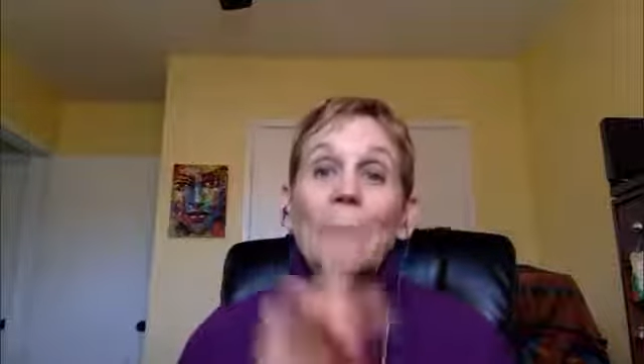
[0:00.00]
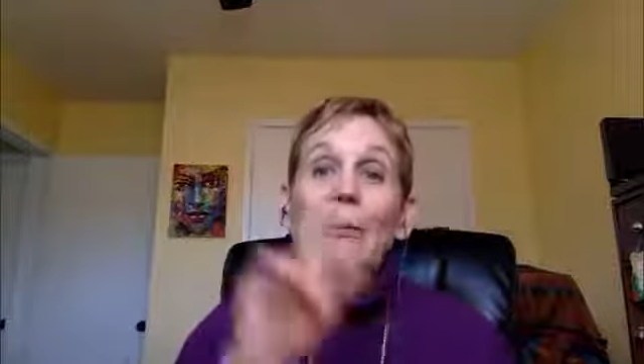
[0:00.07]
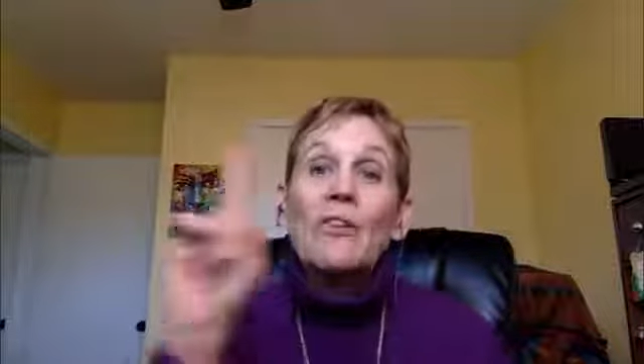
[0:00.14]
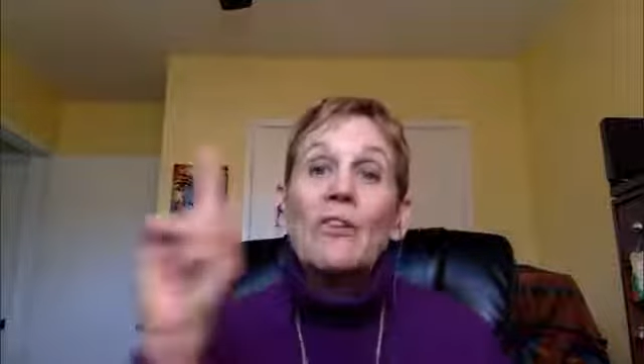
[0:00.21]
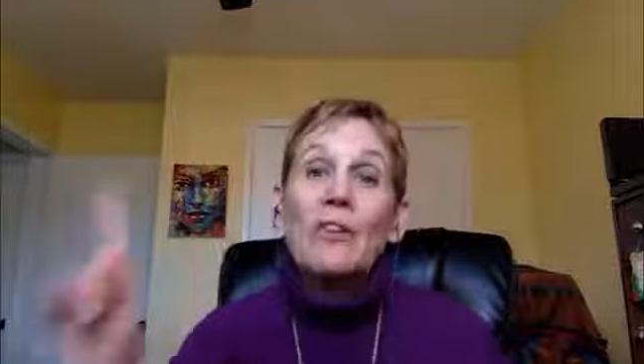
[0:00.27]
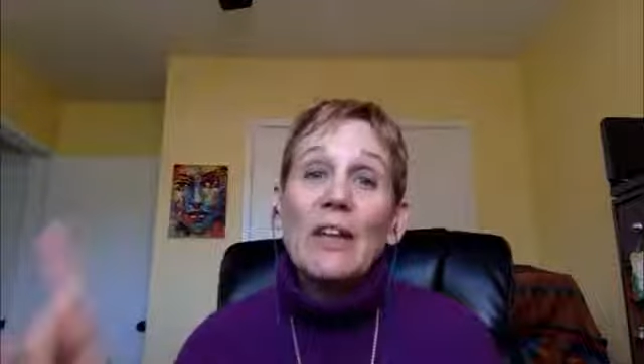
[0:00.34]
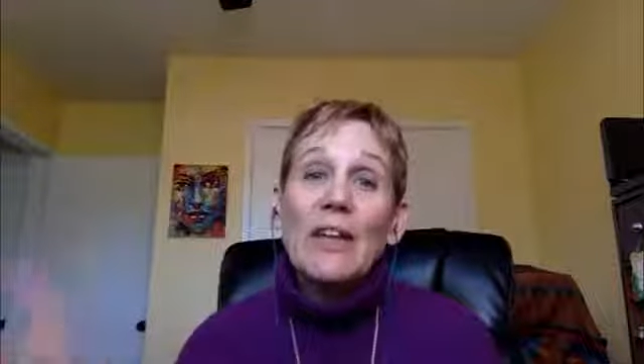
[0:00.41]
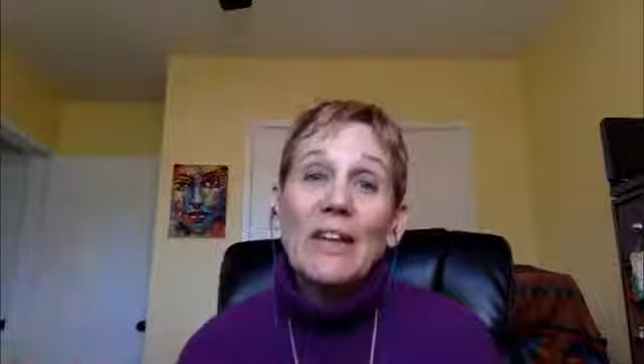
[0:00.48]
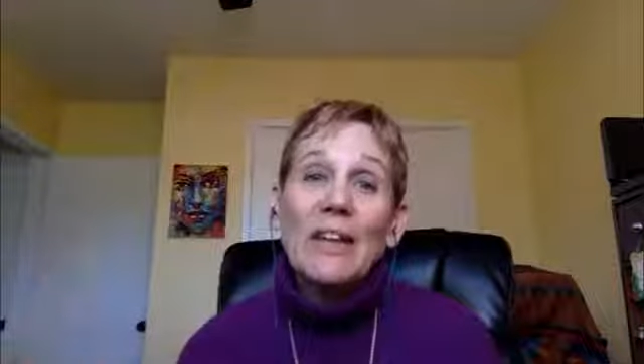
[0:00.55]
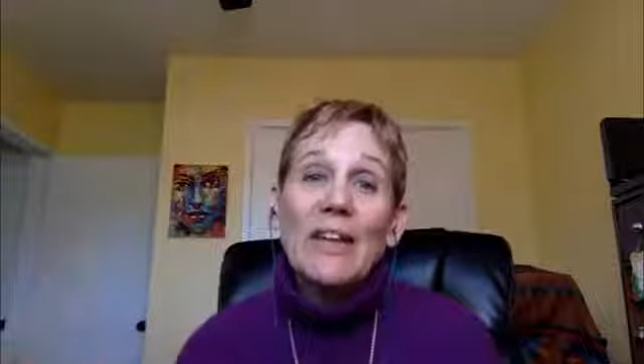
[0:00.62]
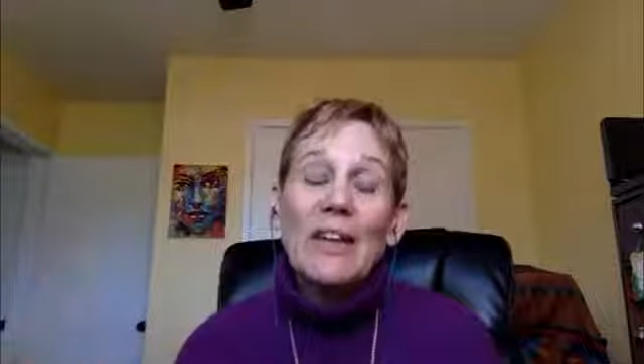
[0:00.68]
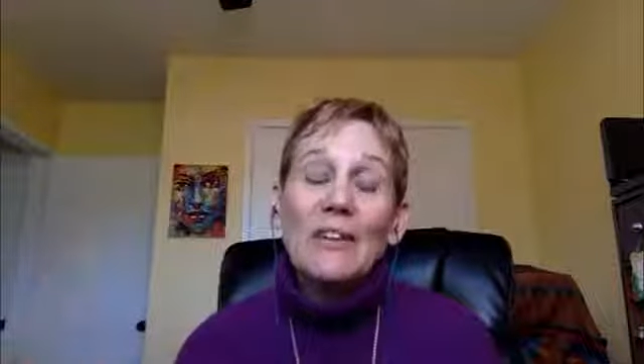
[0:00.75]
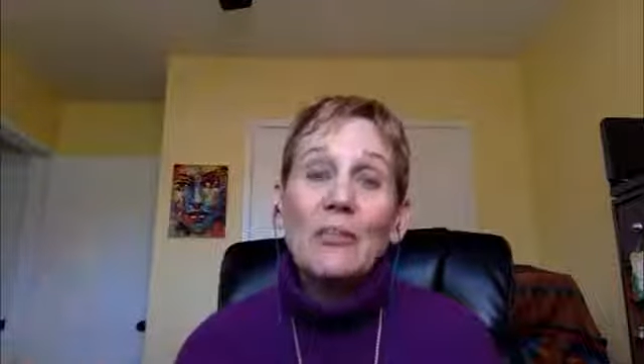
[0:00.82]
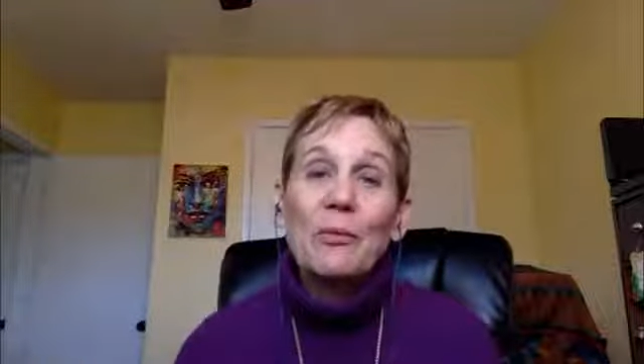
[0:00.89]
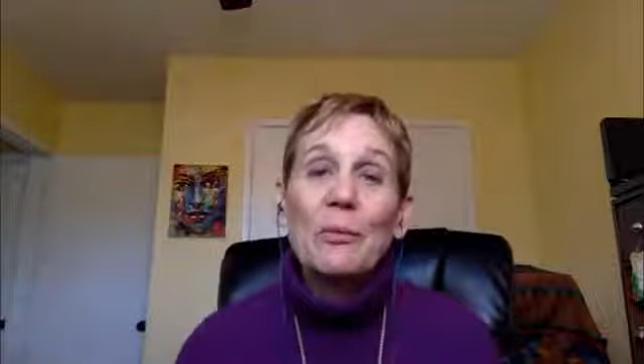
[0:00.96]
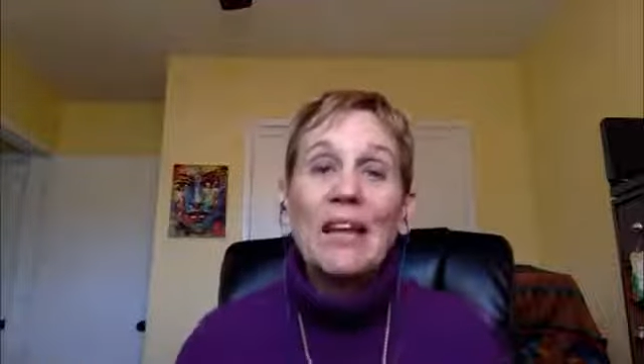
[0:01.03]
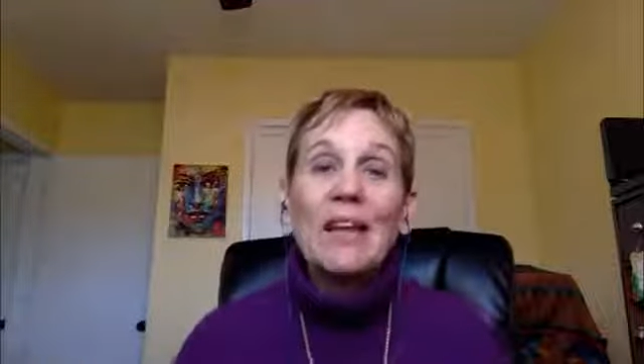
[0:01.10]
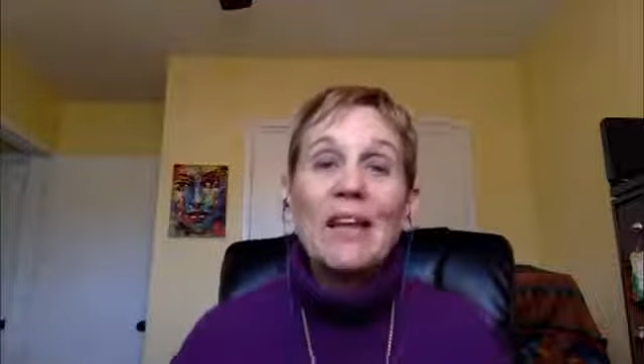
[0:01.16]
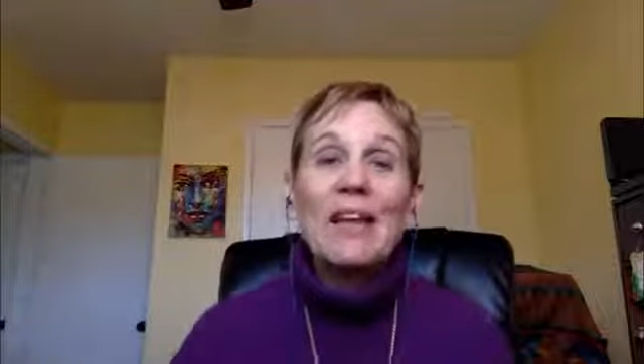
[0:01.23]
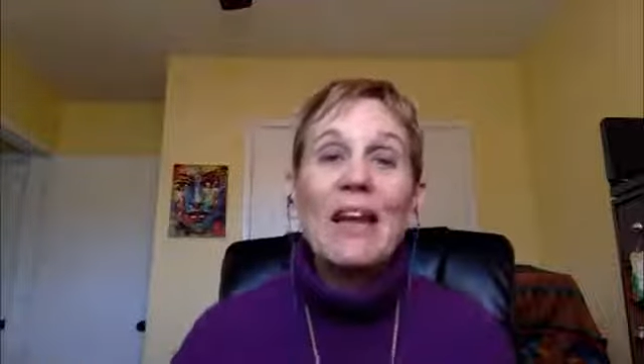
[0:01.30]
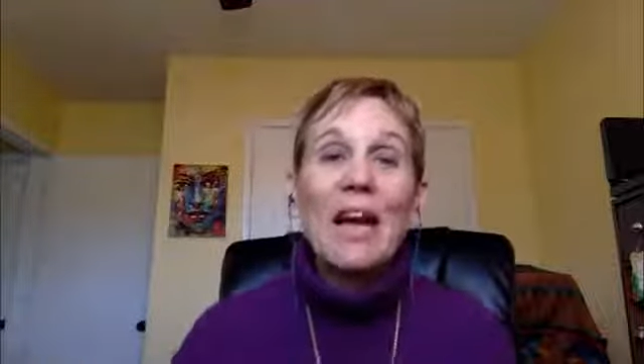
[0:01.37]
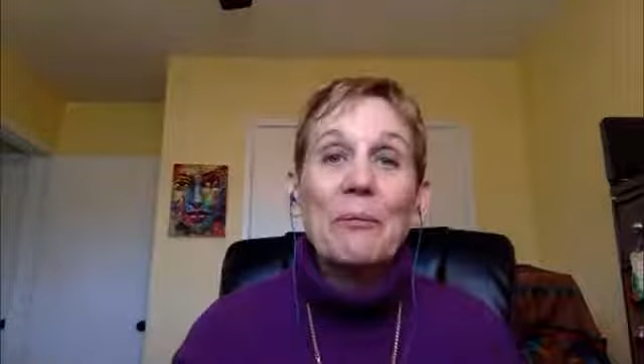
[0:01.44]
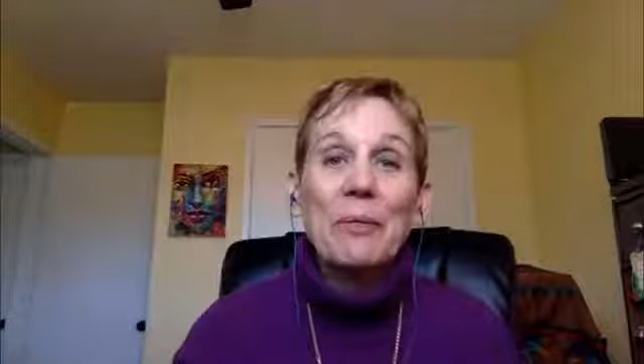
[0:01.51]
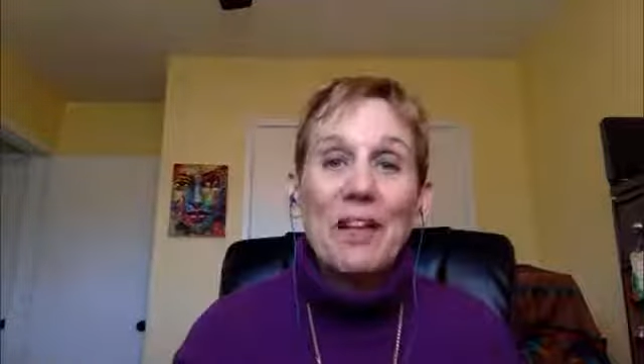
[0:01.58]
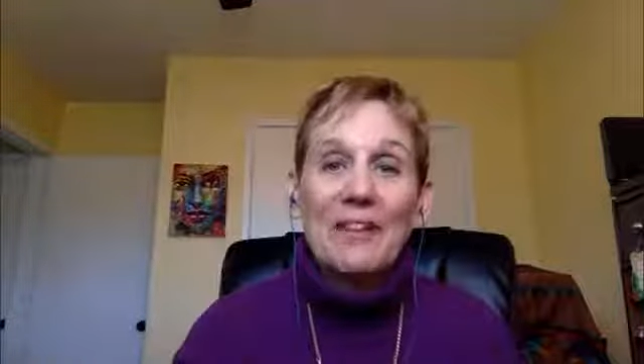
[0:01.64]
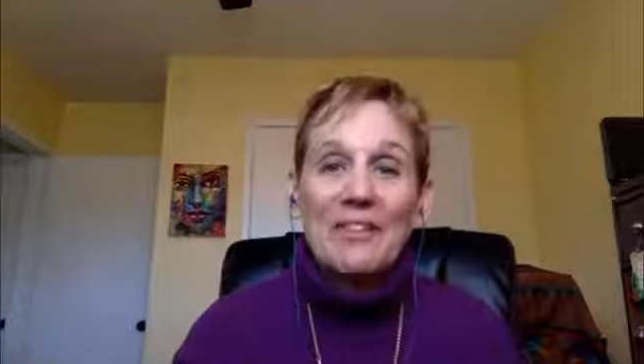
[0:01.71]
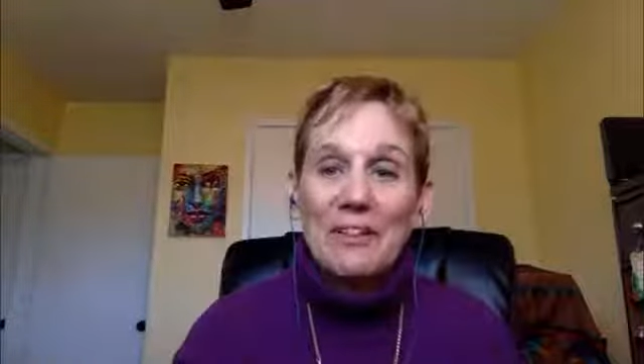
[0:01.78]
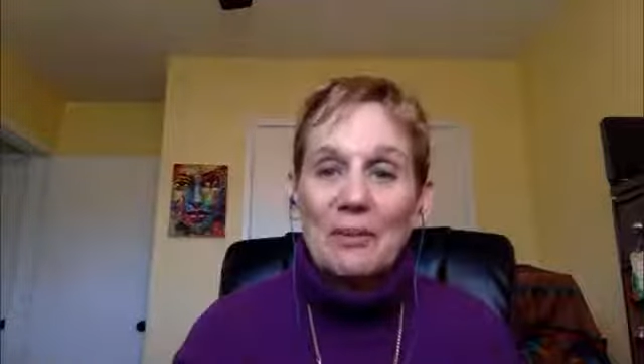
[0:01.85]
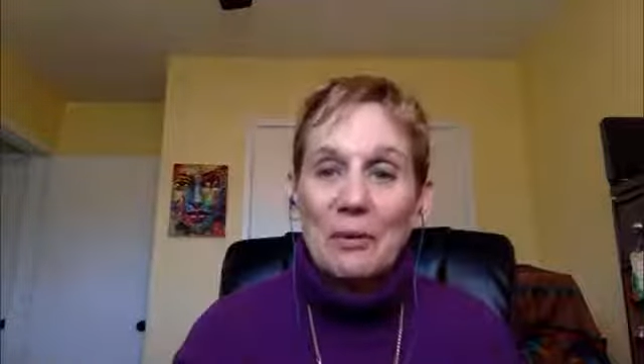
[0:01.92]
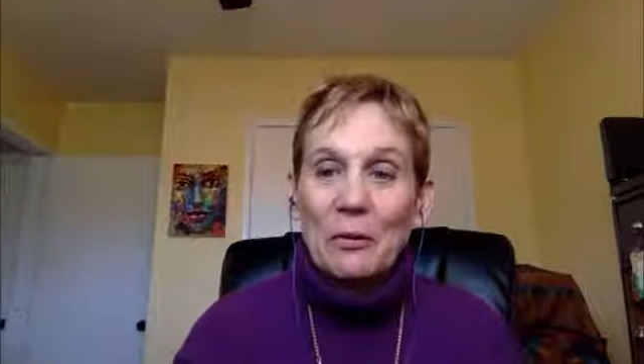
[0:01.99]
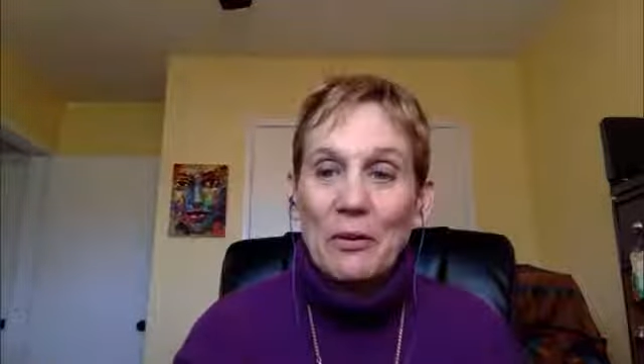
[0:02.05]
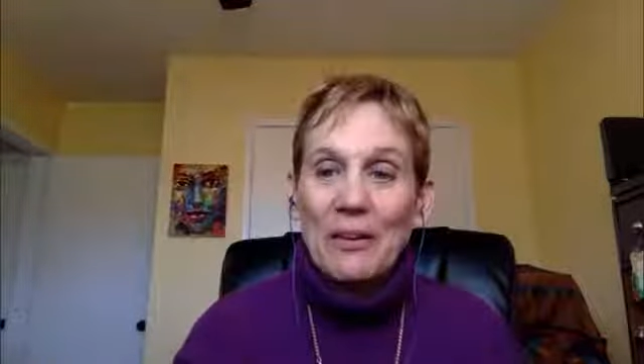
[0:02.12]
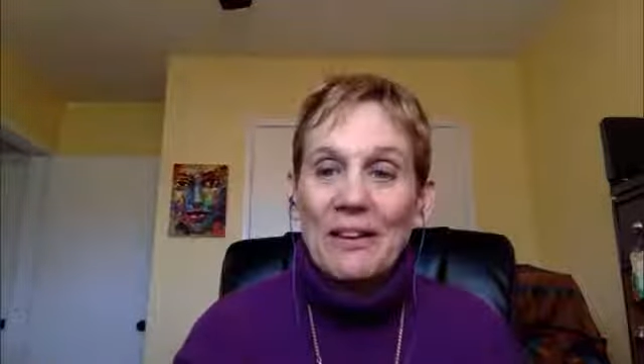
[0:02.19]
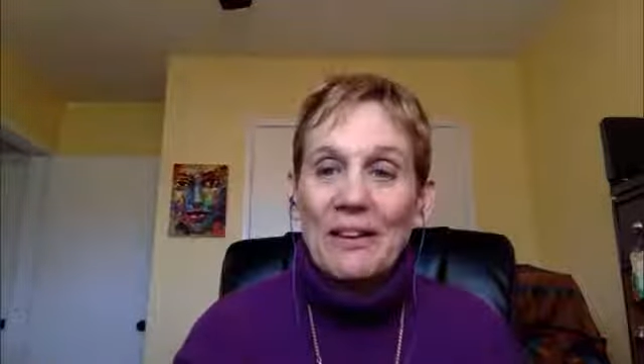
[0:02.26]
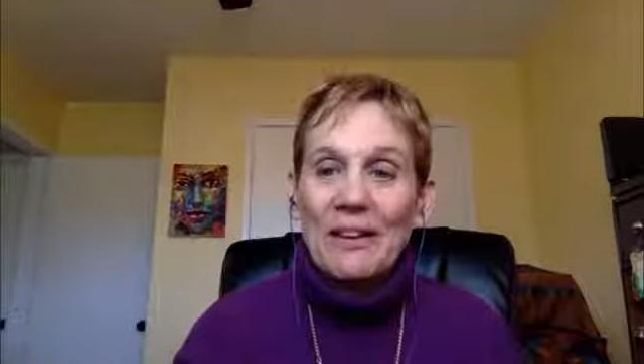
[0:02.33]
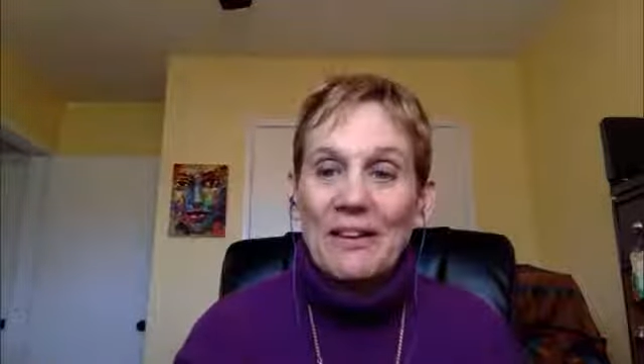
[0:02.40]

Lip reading: See you next week. God bless everyone.